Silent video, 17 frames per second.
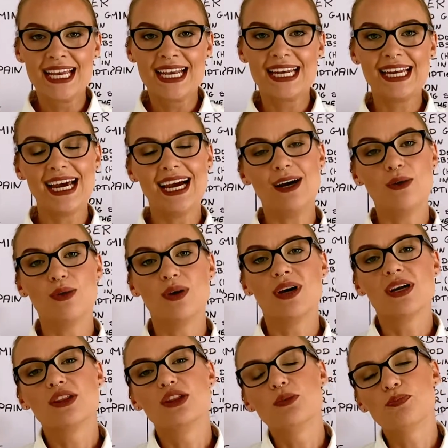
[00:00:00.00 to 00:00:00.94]
Now,
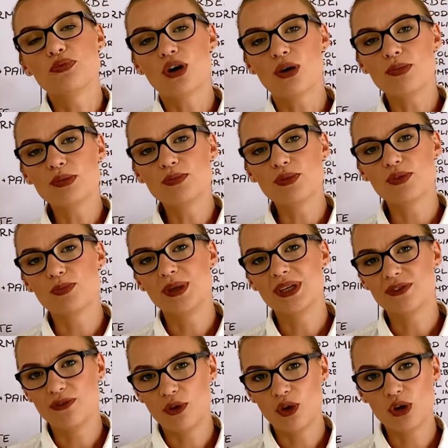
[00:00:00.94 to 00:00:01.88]
the problem with
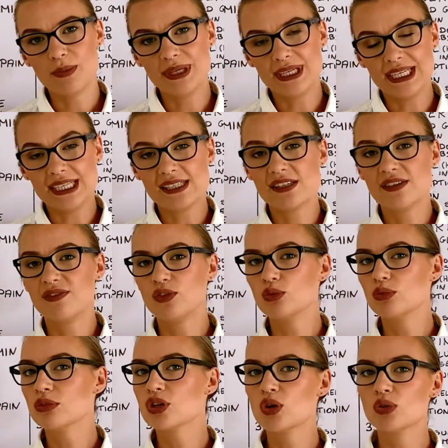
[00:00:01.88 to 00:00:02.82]
metformin is, if
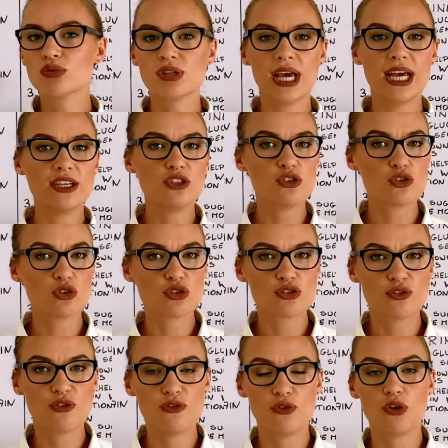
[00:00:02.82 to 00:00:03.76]
you will go to any
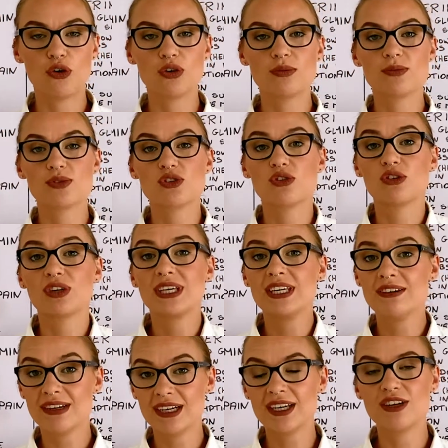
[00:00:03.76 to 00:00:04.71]
source of forums or
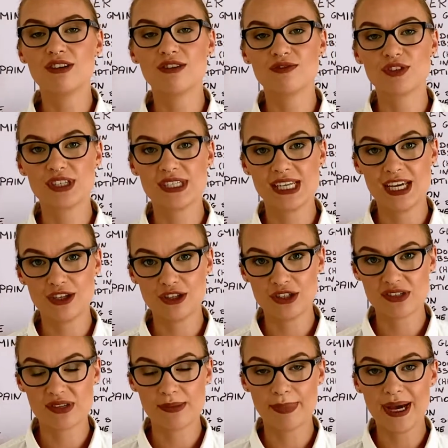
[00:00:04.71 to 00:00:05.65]
hear any
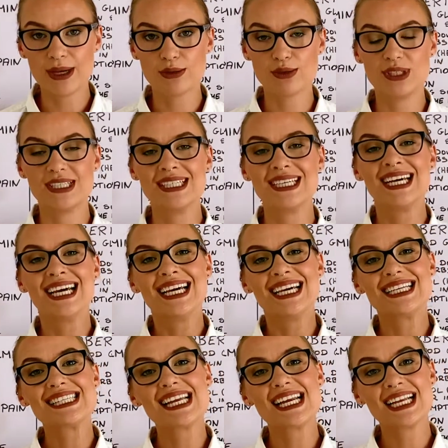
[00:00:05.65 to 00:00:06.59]
conversations about it,
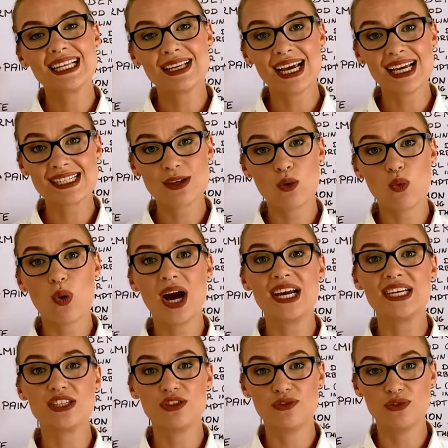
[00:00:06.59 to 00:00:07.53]
is that it has
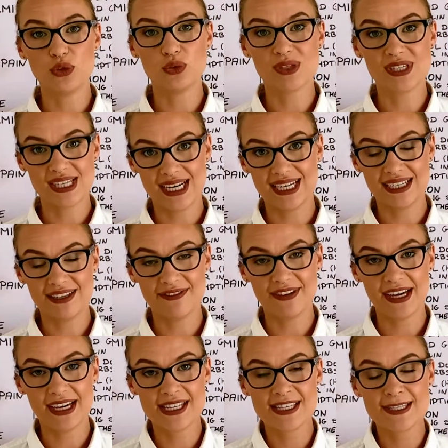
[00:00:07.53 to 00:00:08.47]
quite a few side
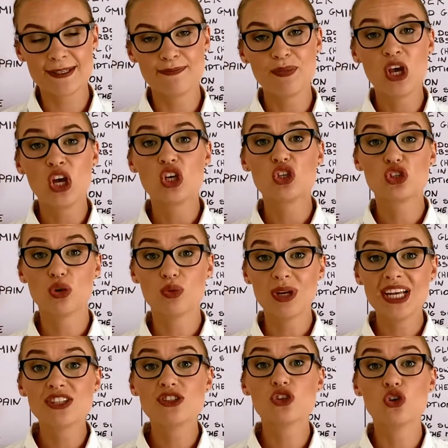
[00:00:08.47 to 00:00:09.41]
effects. So
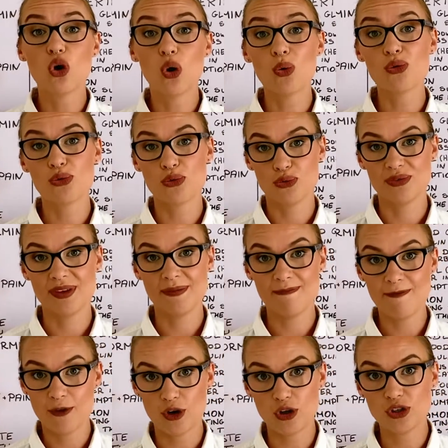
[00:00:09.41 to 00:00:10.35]
let's go through them
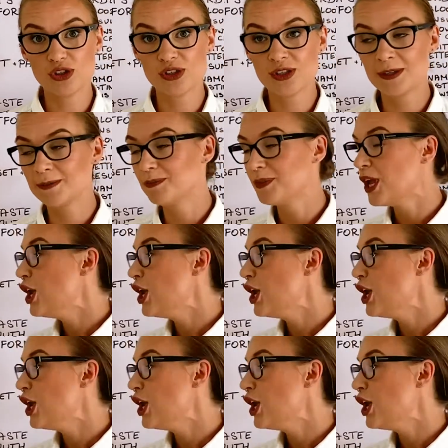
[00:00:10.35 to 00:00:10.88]
first.